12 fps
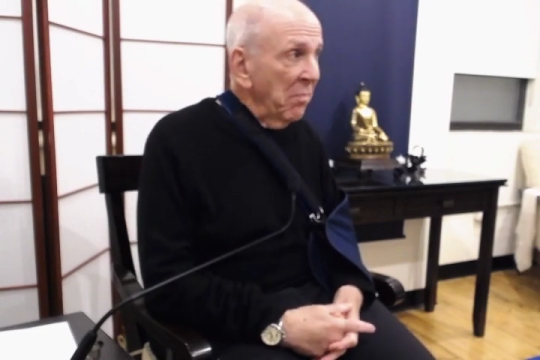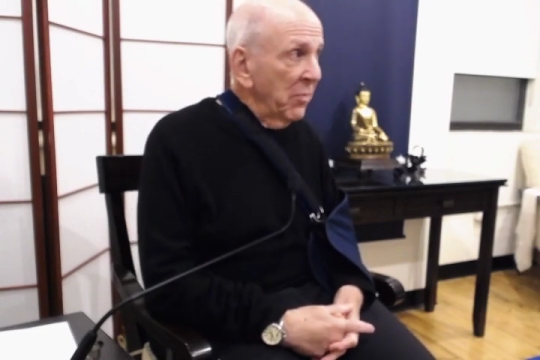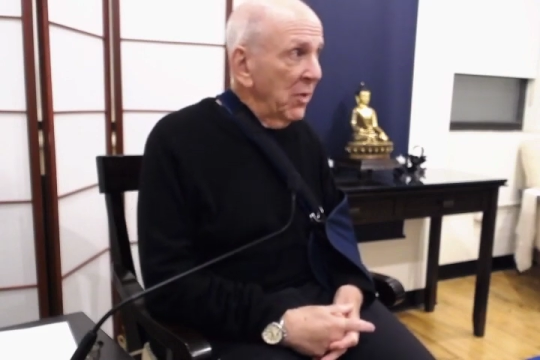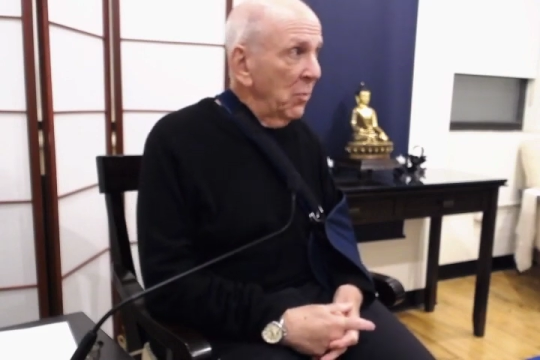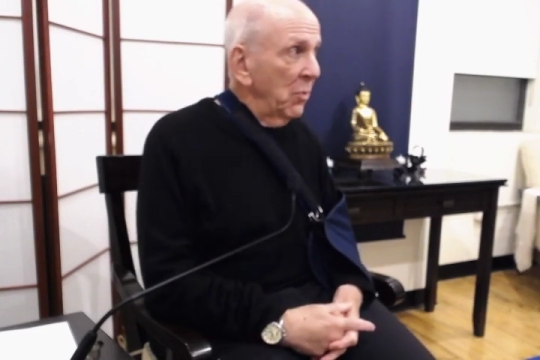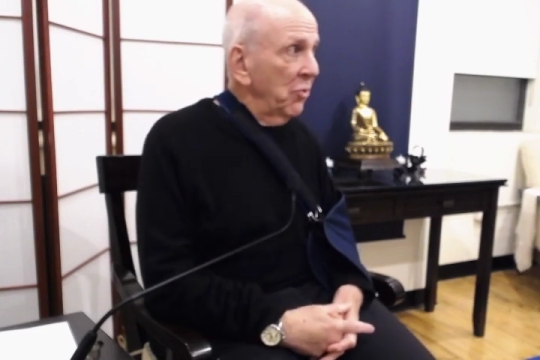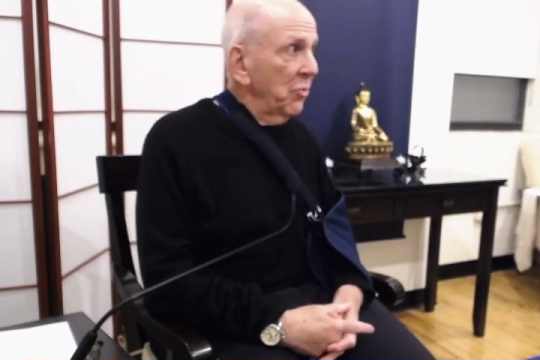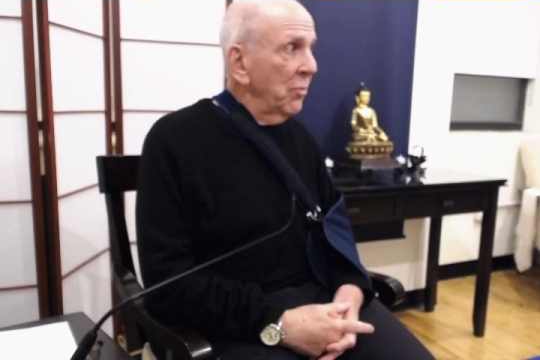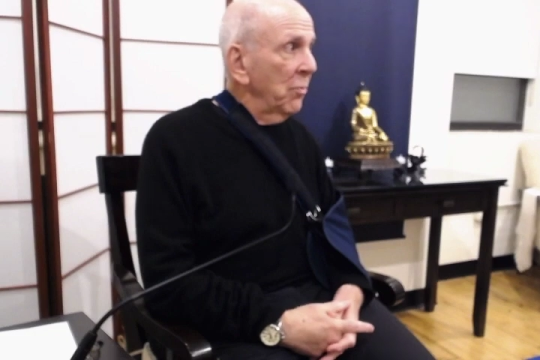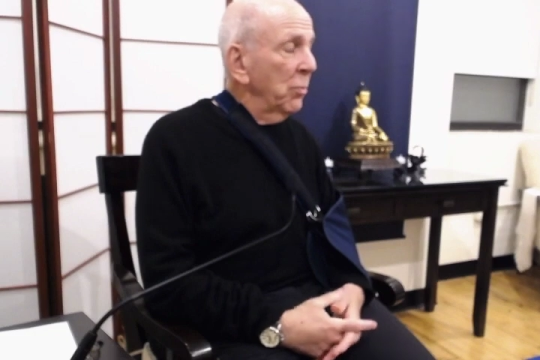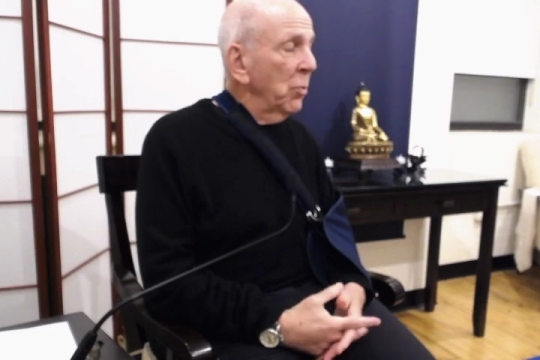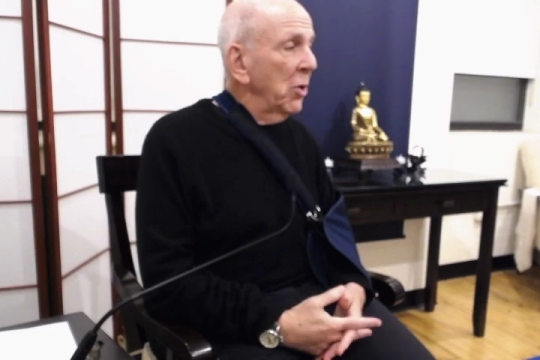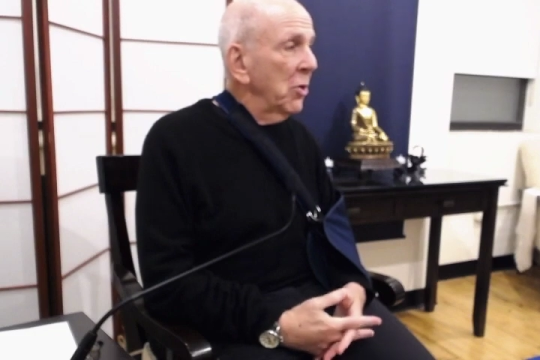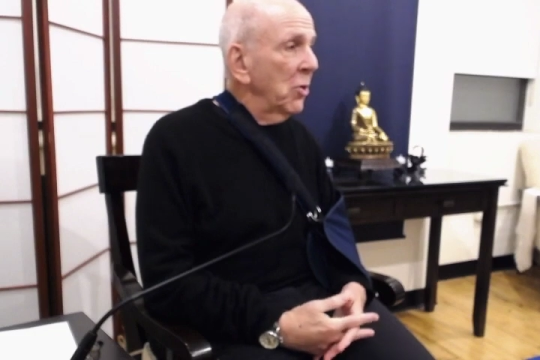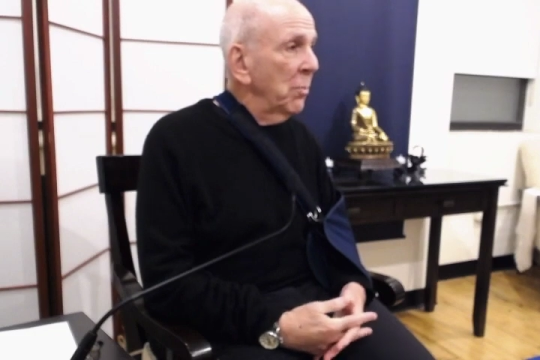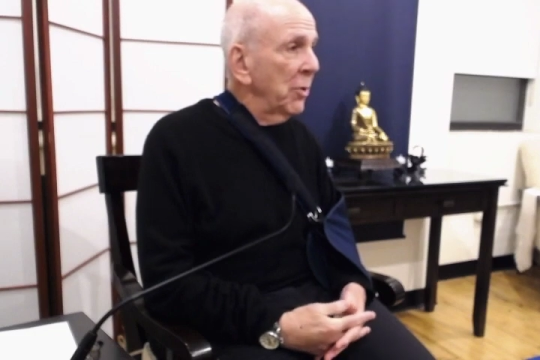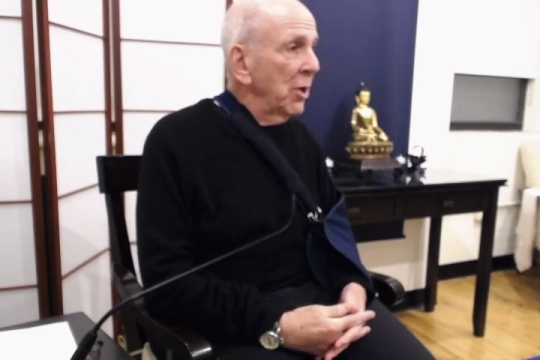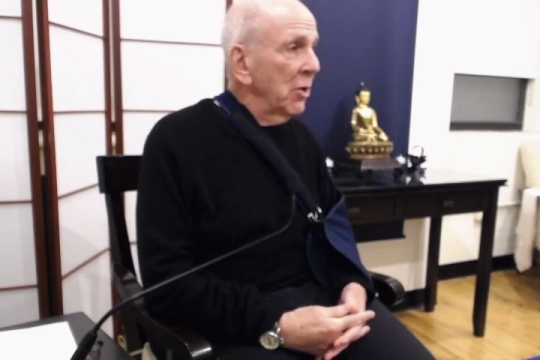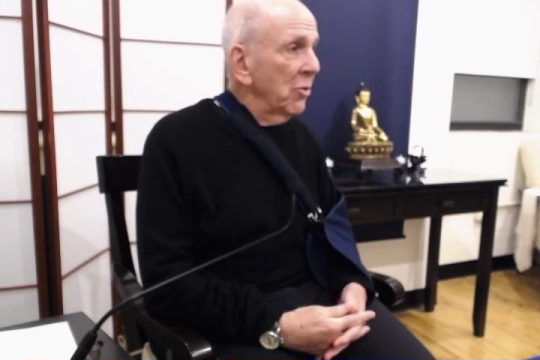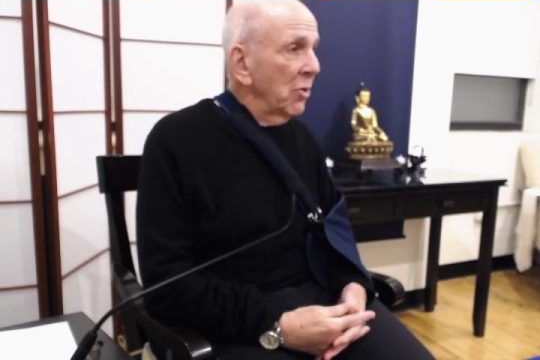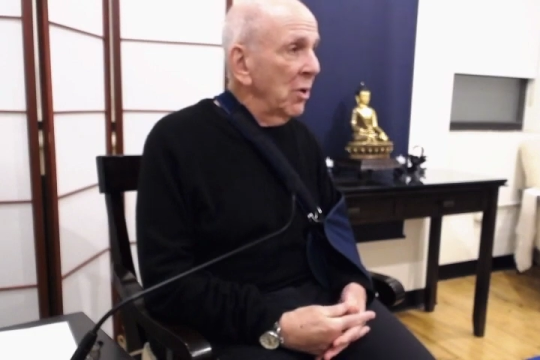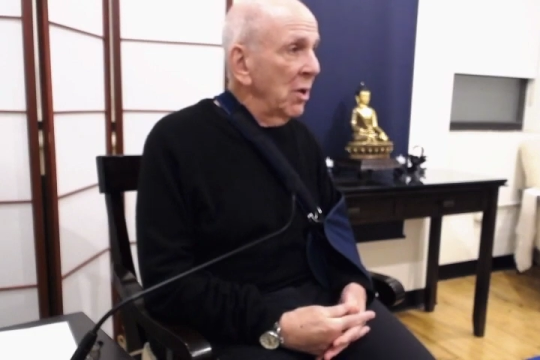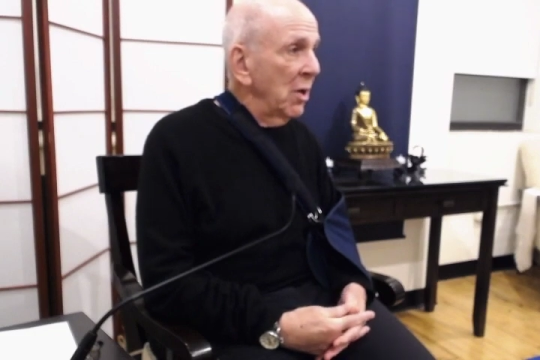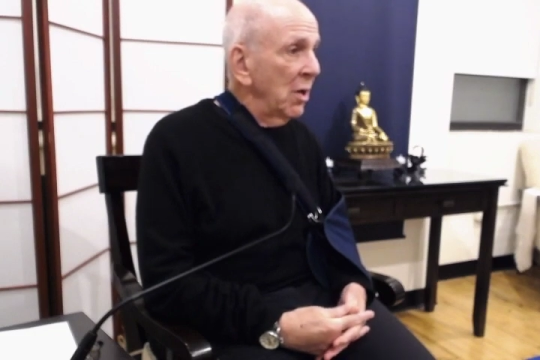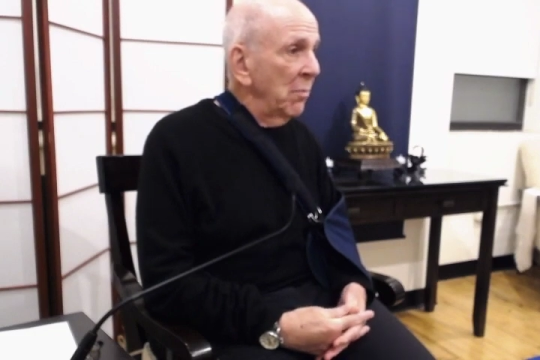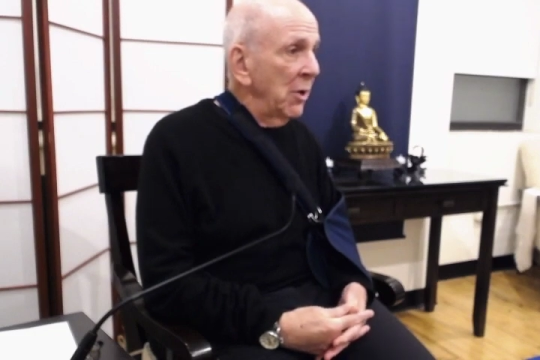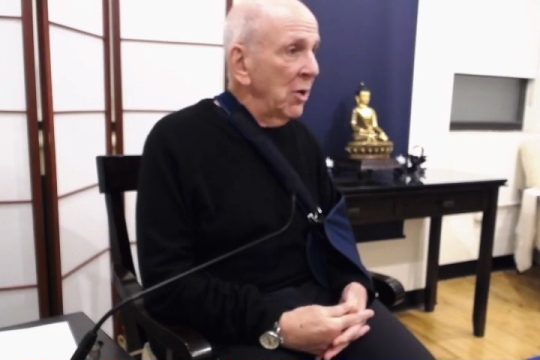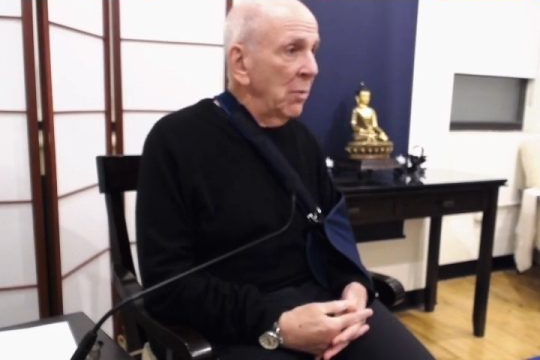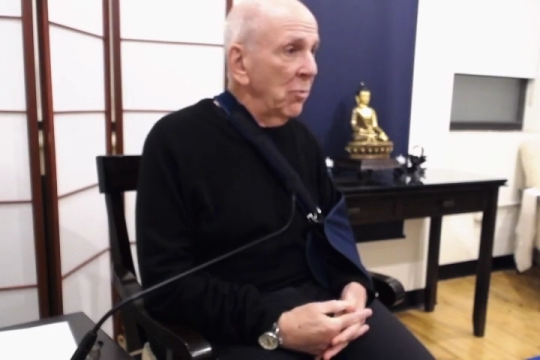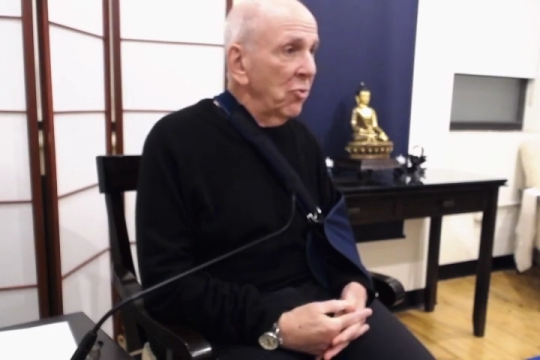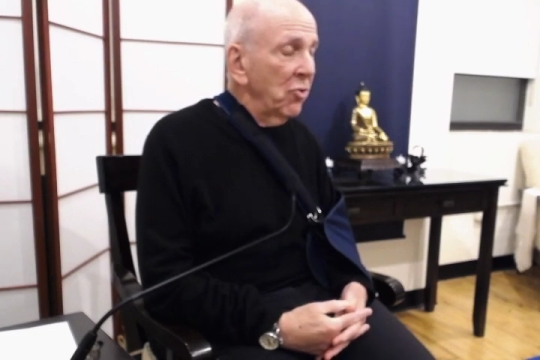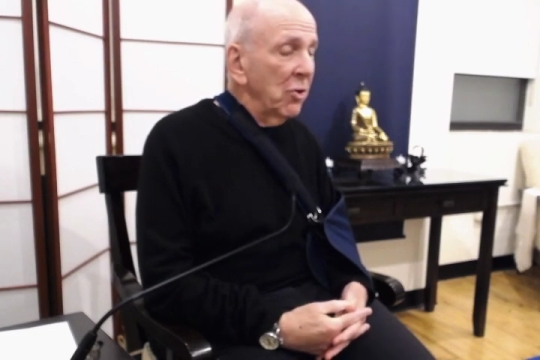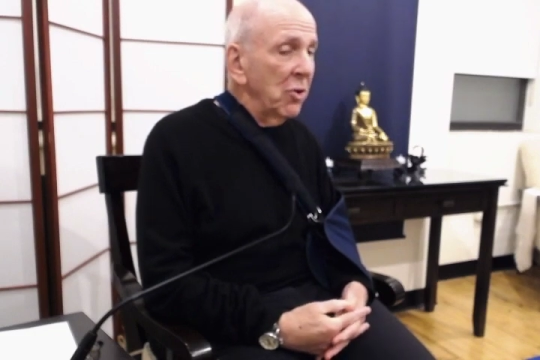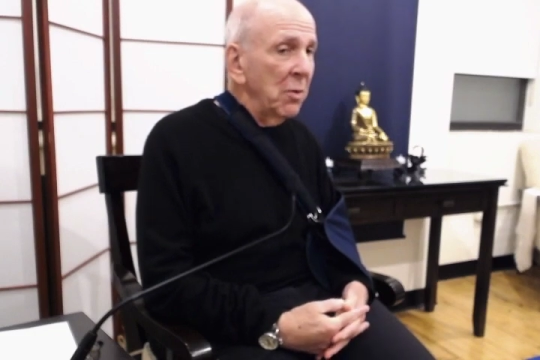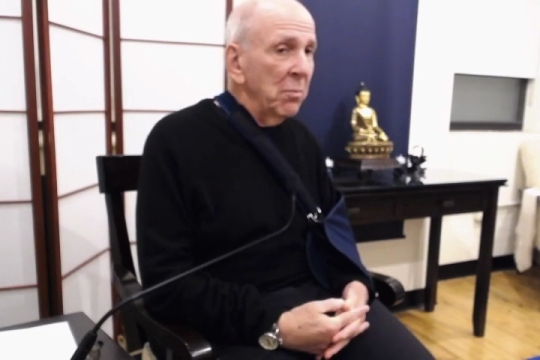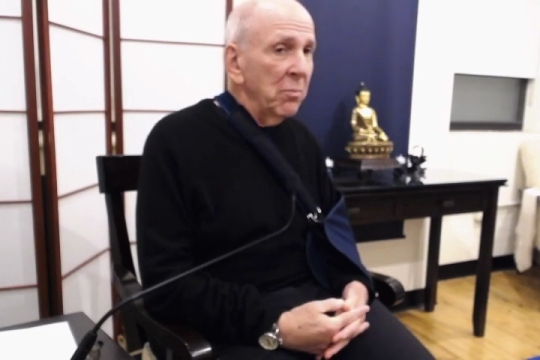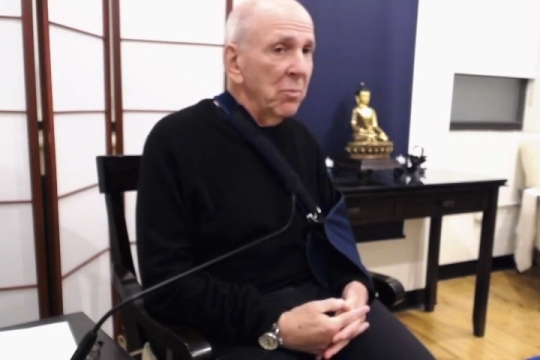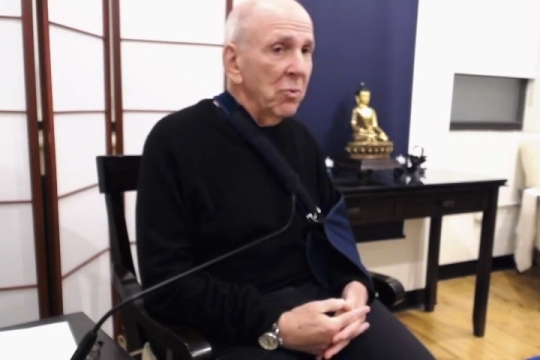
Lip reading: that was brought here by a man named Chogyam